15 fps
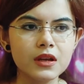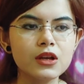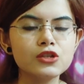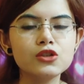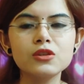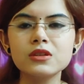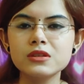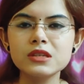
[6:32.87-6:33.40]

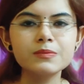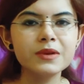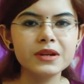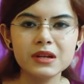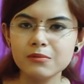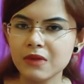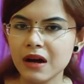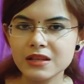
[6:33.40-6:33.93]
So this is
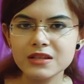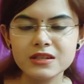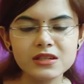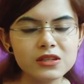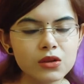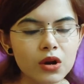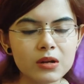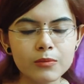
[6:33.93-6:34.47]
pretty much, it
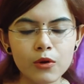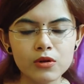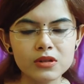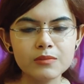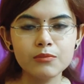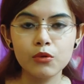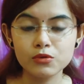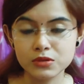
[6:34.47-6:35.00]
is not about the
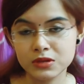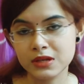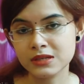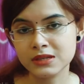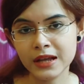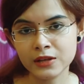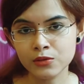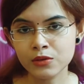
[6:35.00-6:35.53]
postings
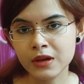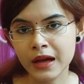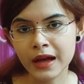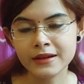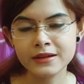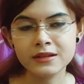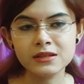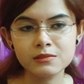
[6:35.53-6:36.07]
that you
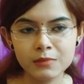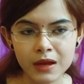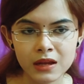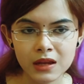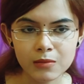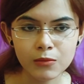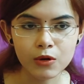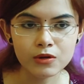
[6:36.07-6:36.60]
get, it is
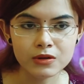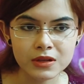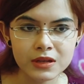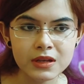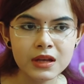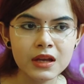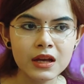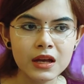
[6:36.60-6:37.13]
mainly about the
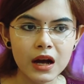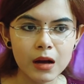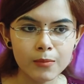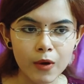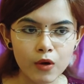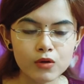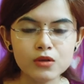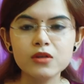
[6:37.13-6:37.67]

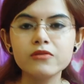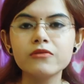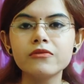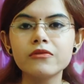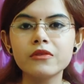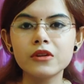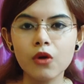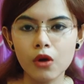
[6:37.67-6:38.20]
amount of
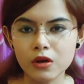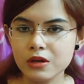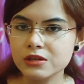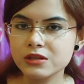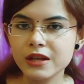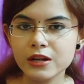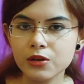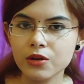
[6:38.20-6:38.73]
knowledge
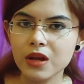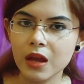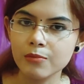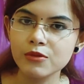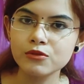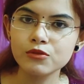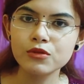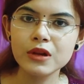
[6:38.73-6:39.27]
that you're
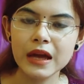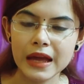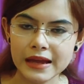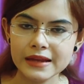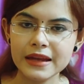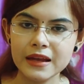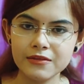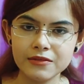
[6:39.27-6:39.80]
able to
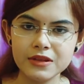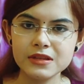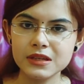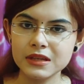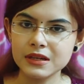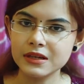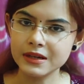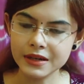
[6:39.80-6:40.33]
gain every
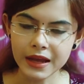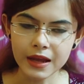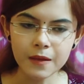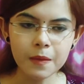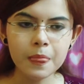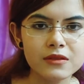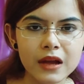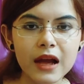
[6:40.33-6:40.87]
single day.
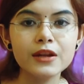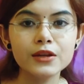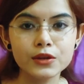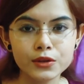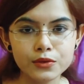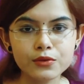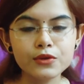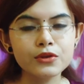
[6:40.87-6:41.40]
And
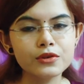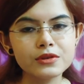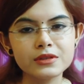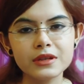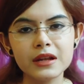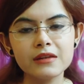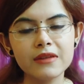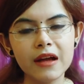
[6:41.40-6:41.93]
you
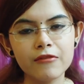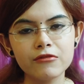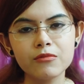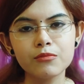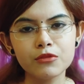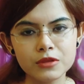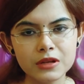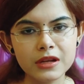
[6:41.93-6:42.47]
yourself have to
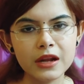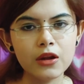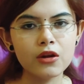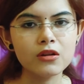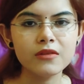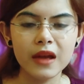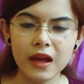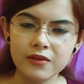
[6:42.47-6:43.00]
put in a lot
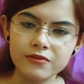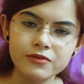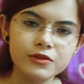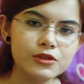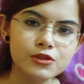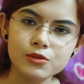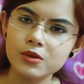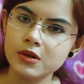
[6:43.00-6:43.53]
of
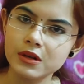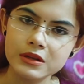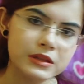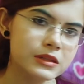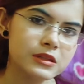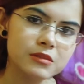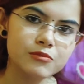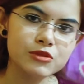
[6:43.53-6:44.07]
efforts to learn
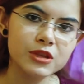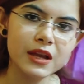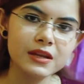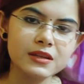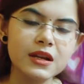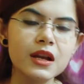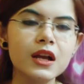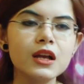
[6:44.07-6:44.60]
this
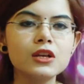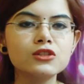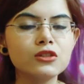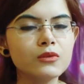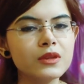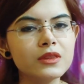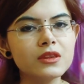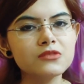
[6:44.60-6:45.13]
subject. So
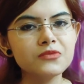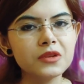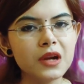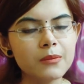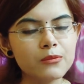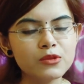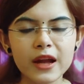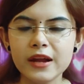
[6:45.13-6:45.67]
with this, we
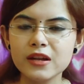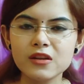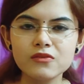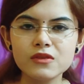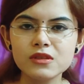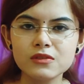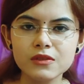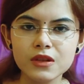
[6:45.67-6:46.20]
come to the end of
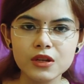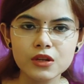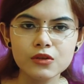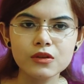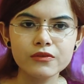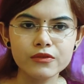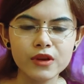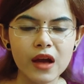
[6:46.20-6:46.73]
this video.
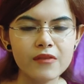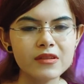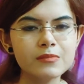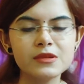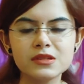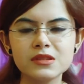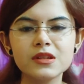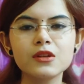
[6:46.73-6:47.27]
If you have any
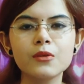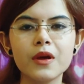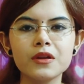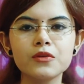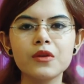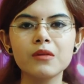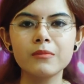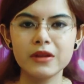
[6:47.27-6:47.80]
personal query,
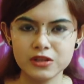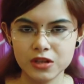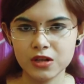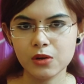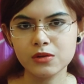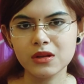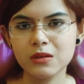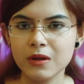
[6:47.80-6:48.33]
you can mention it
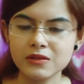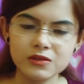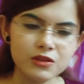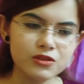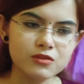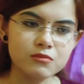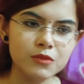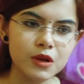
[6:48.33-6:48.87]
on the comment
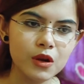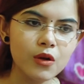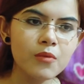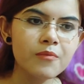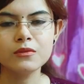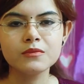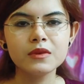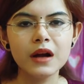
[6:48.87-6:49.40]
section below.
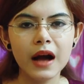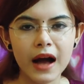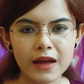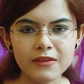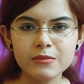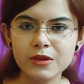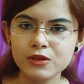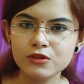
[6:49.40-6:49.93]
I
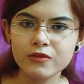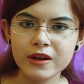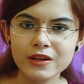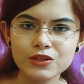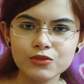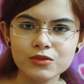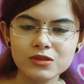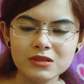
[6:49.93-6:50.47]
will meet you very
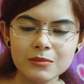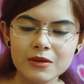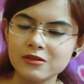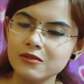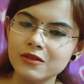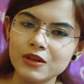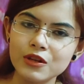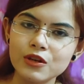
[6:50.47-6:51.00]
soon with another
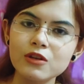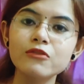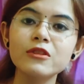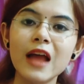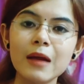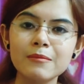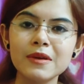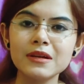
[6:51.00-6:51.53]
video. If you
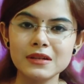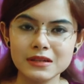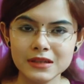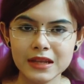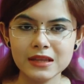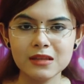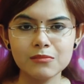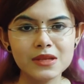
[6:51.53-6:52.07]
like my
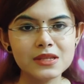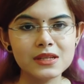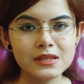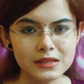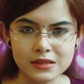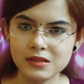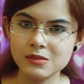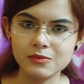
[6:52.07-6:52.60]
content, please
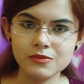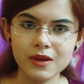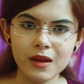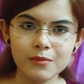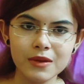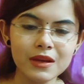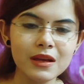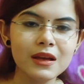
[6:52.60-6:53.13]
consider
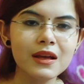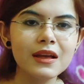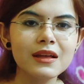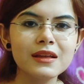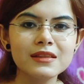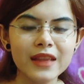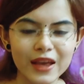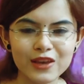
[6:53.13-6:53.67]
subscribing.
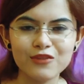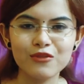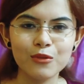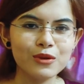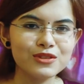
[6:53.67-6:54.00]
Thank you for